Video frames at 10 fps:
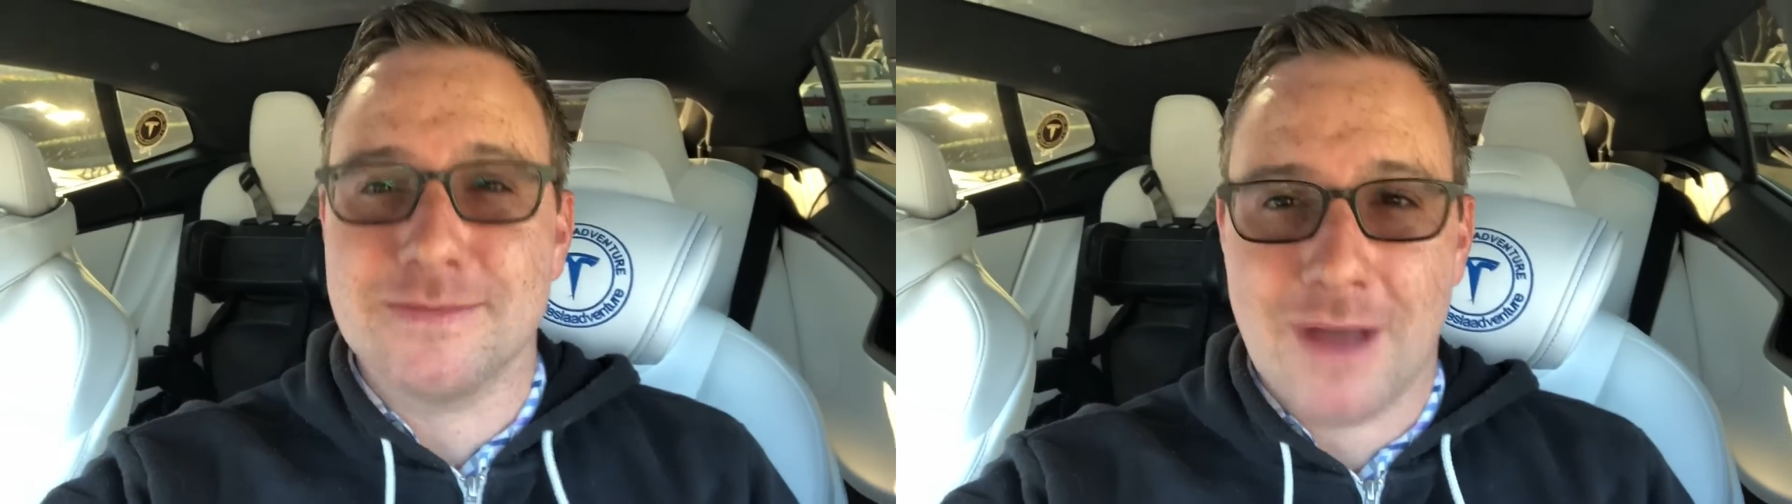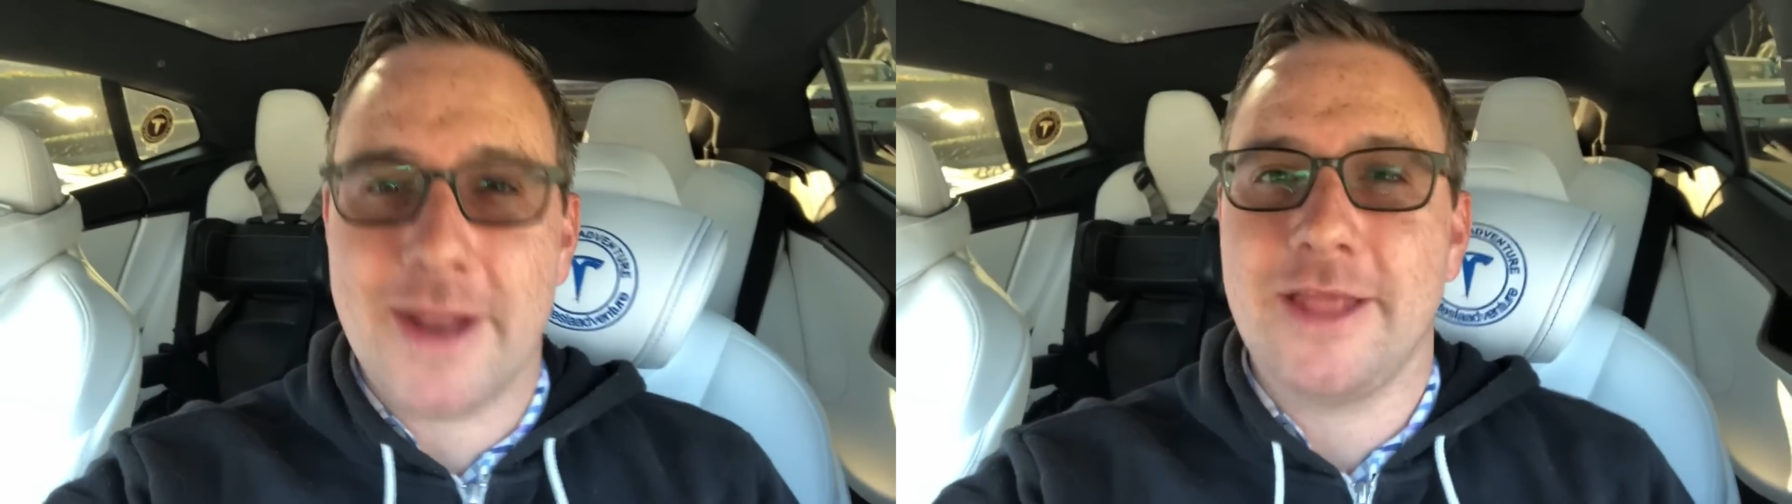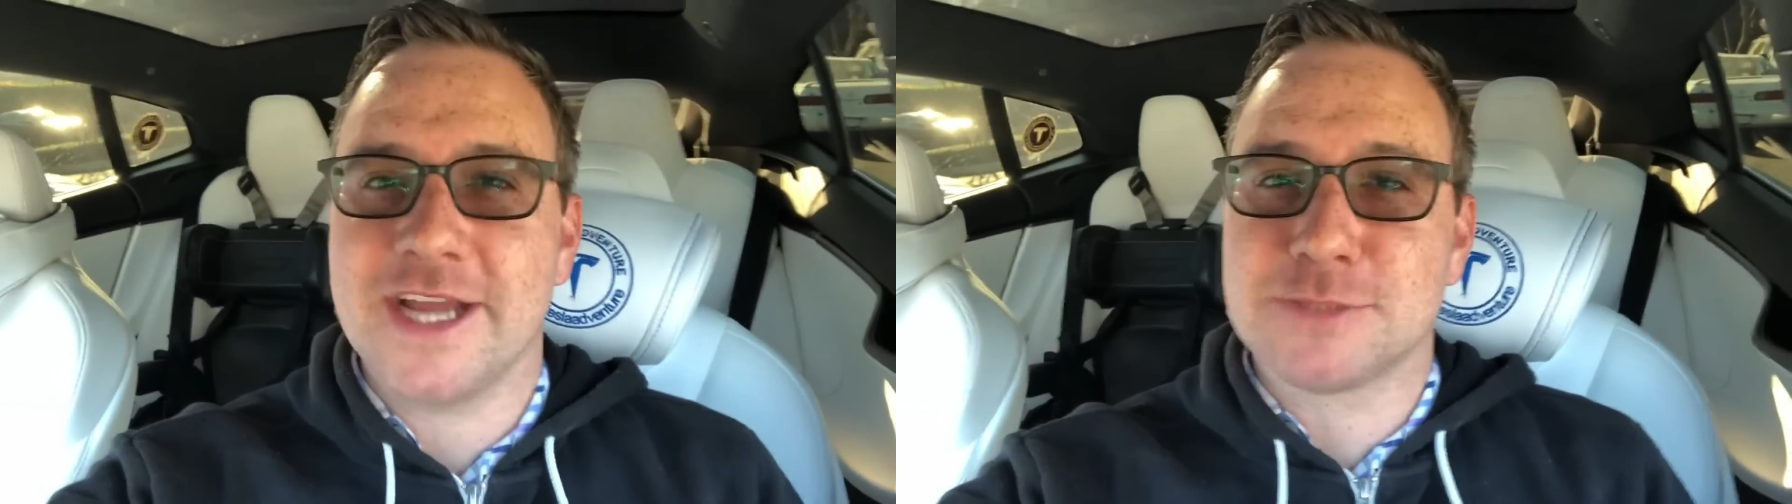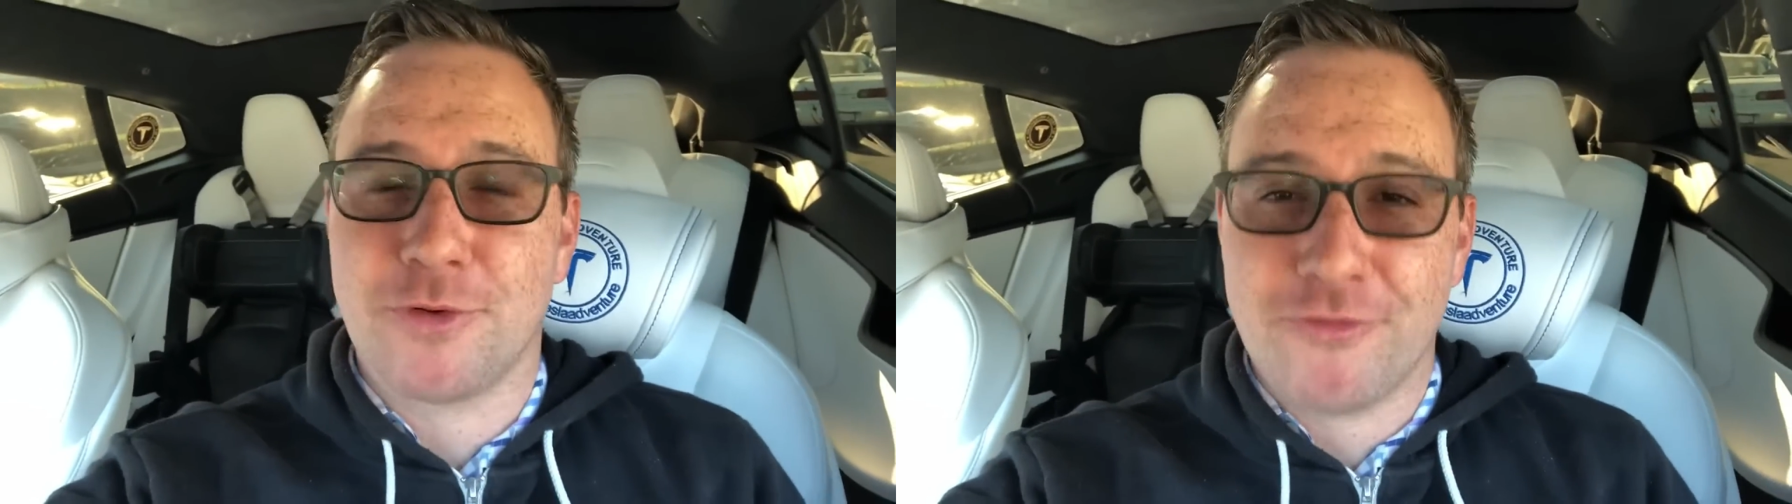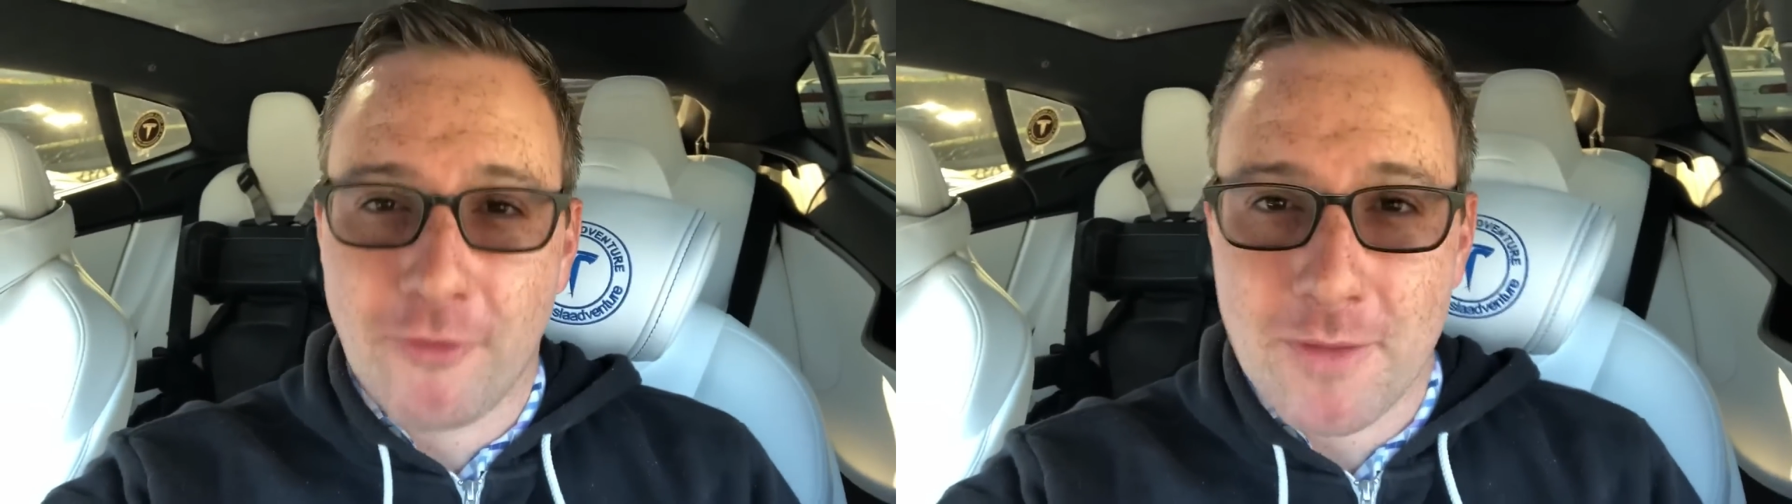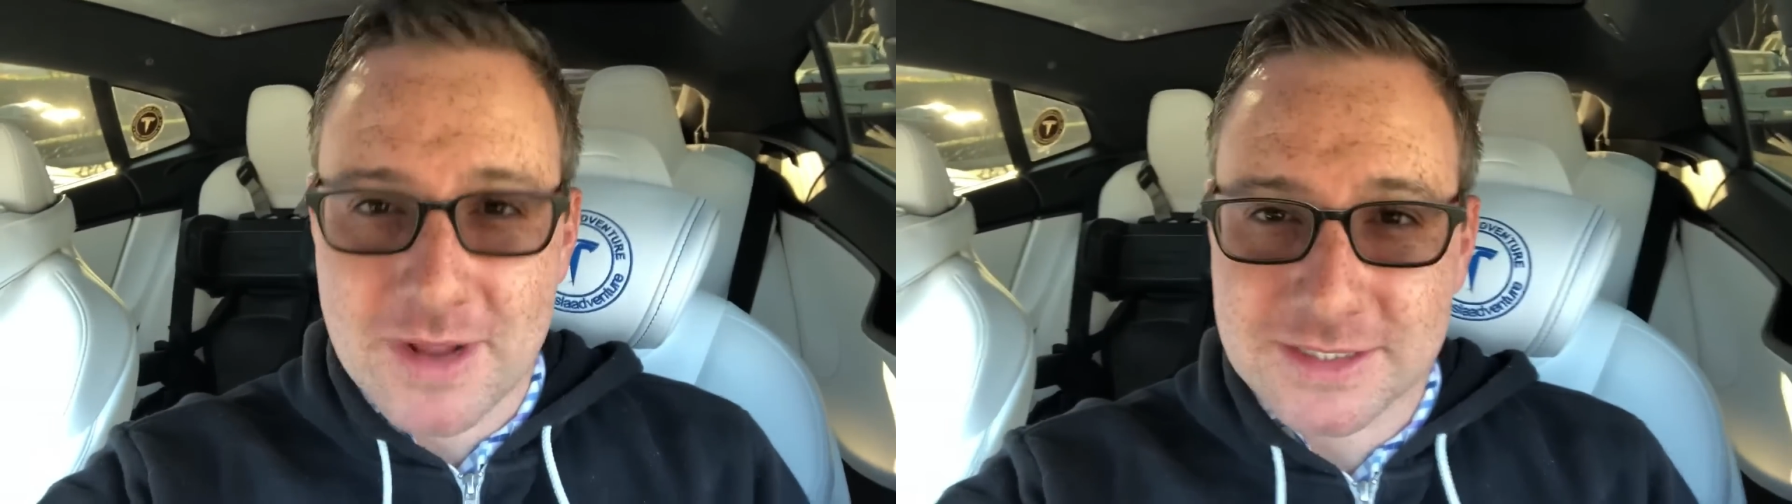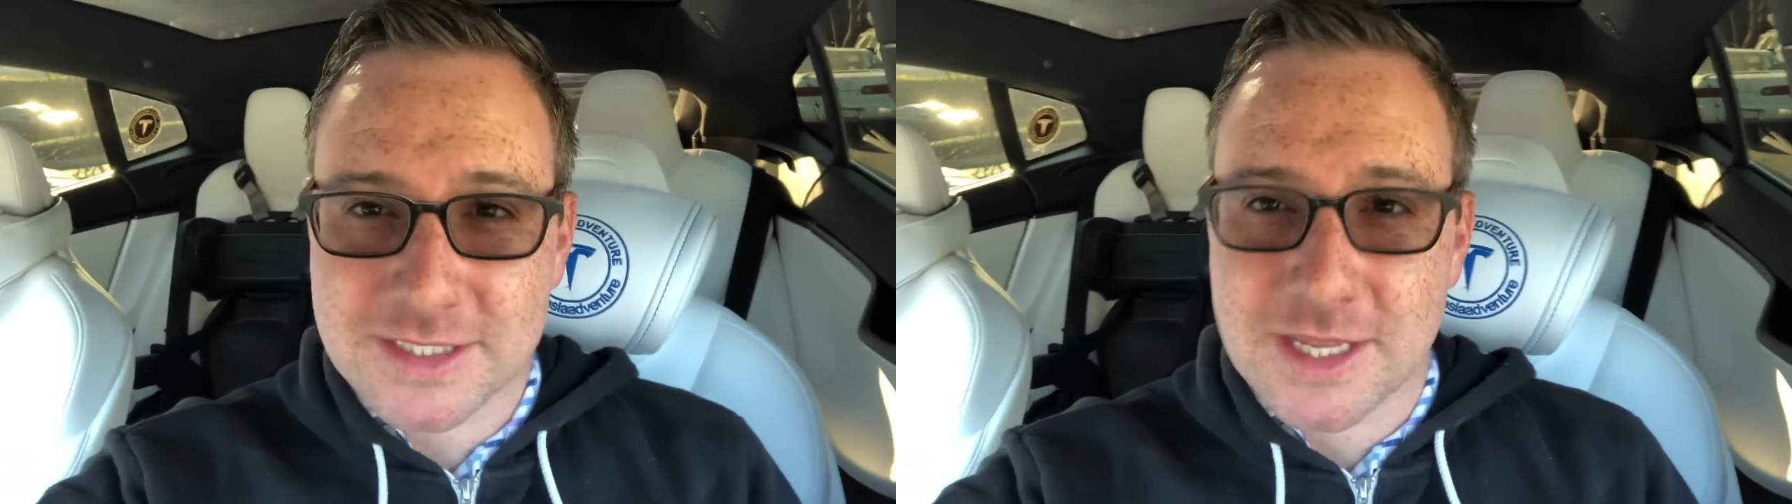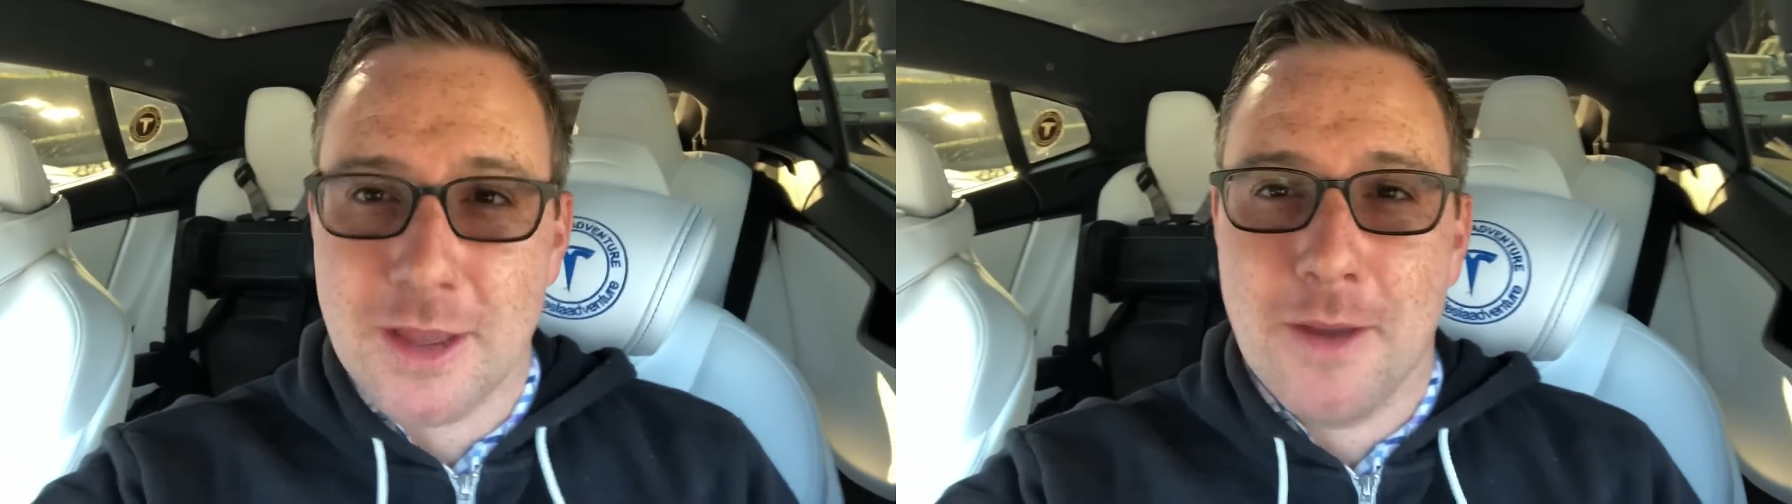Model X Performance